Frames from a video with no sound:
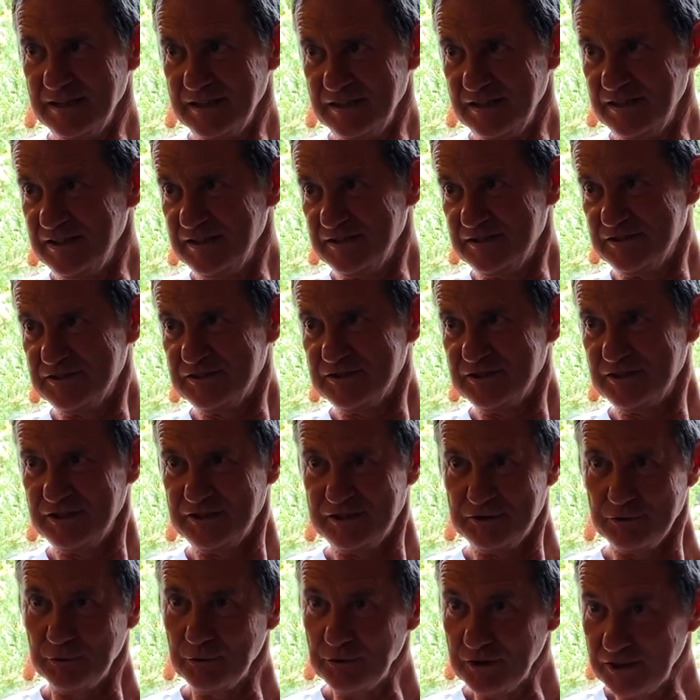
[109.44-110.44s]
it's
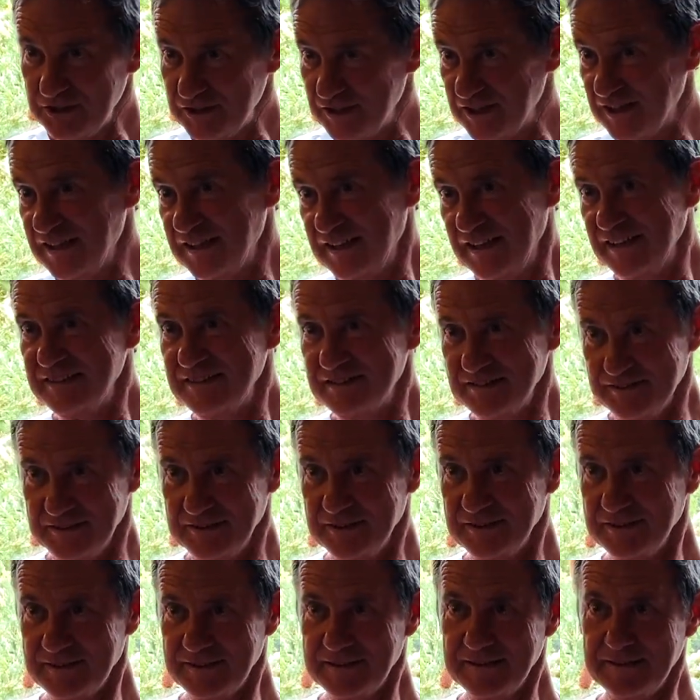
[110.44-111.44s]
all interconnected.
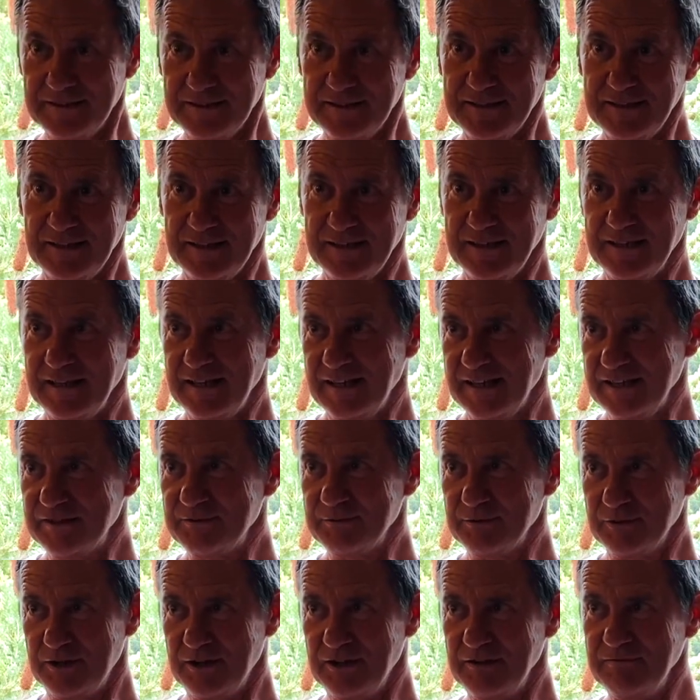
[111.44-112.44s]
That's
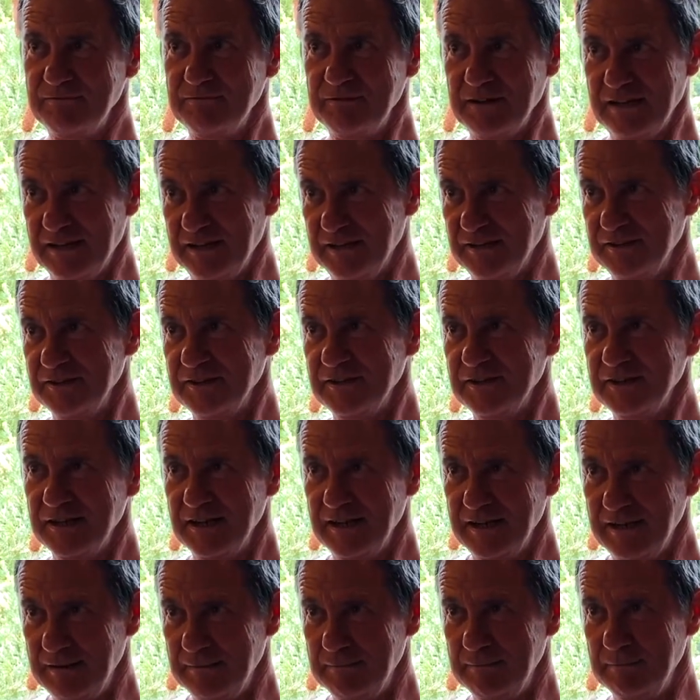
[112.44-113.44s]
what I found.
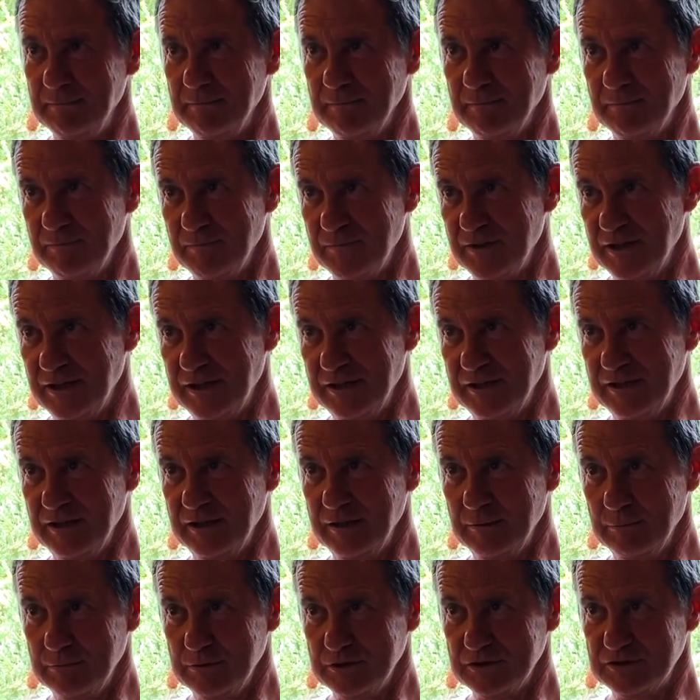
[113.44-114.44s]
That
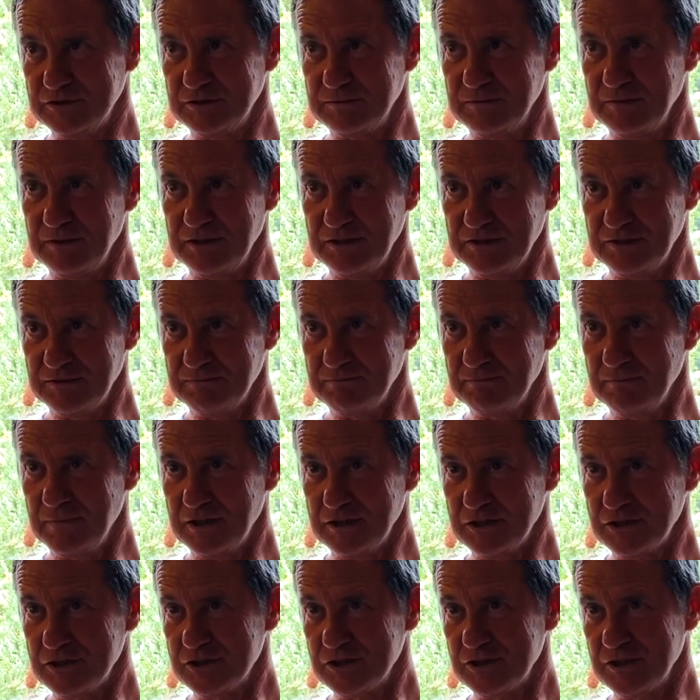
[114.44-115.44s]
it was as
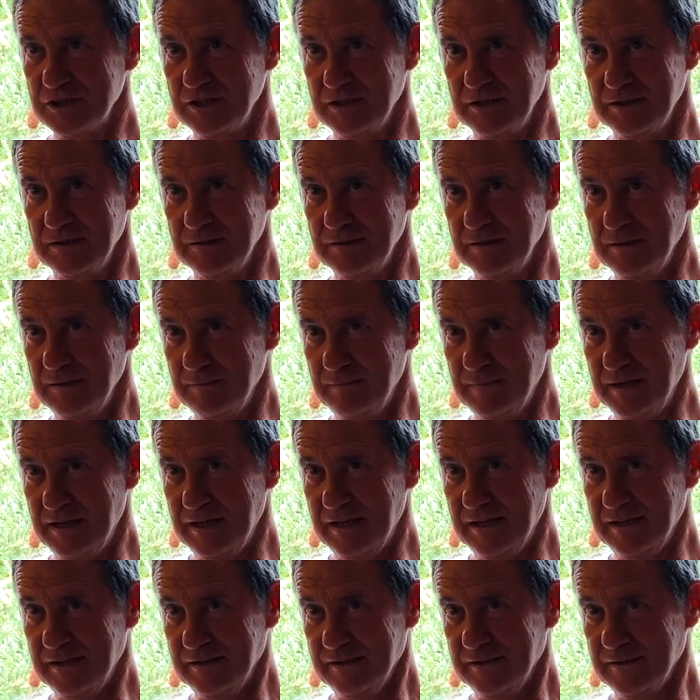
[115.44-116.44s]
much
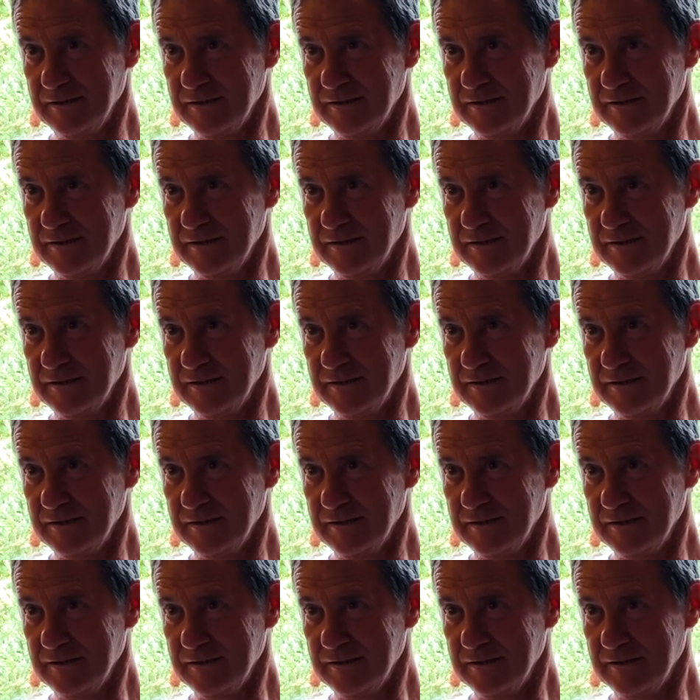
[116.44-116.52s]
about